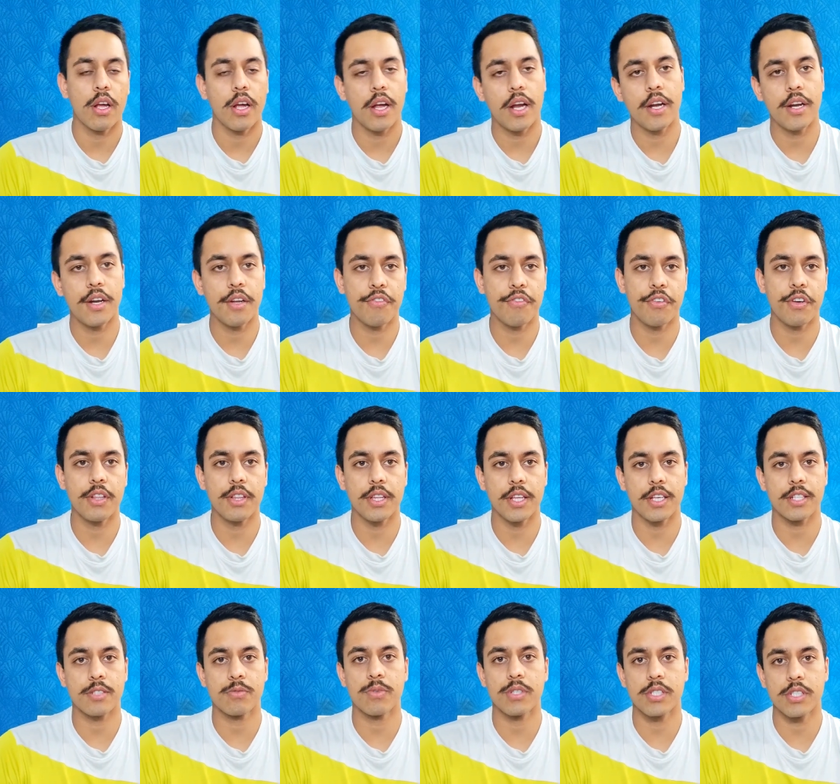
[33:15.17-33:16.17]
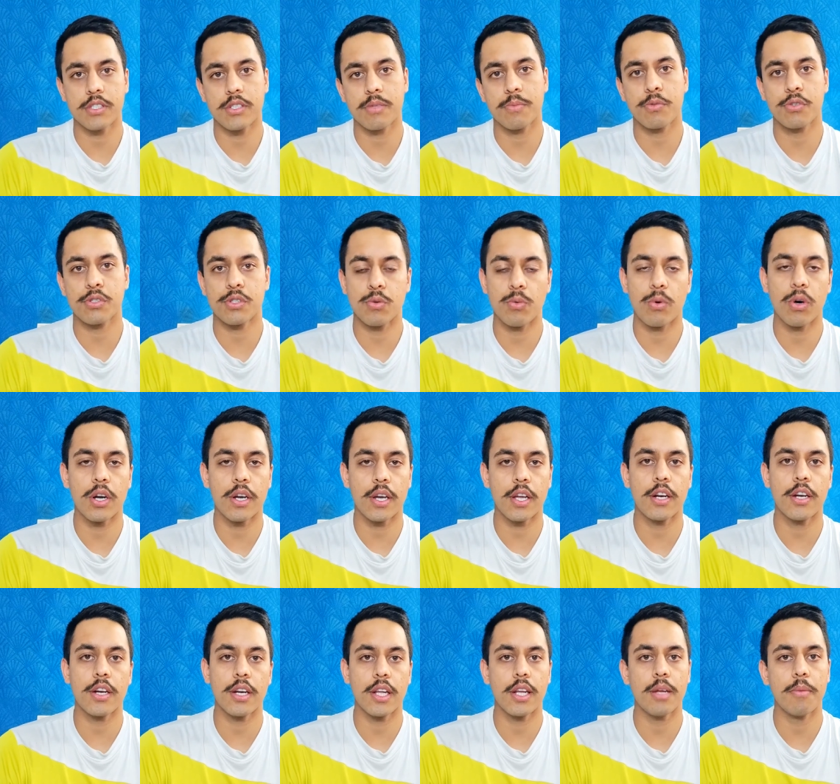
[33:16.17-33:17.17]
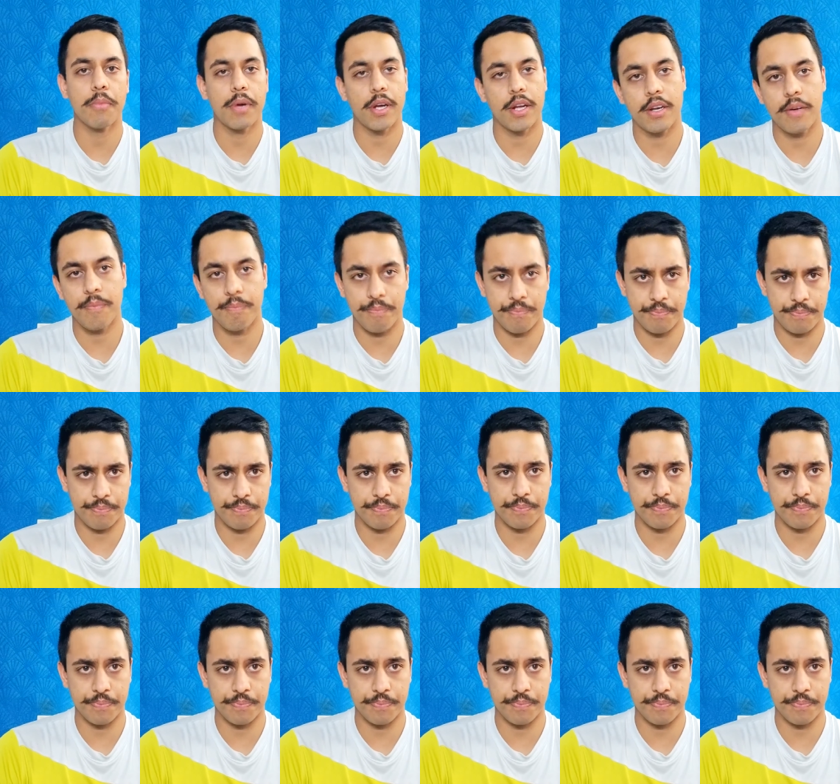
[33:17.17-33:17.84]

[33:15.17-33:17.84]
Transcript: and different things which you're supposed to work in a team and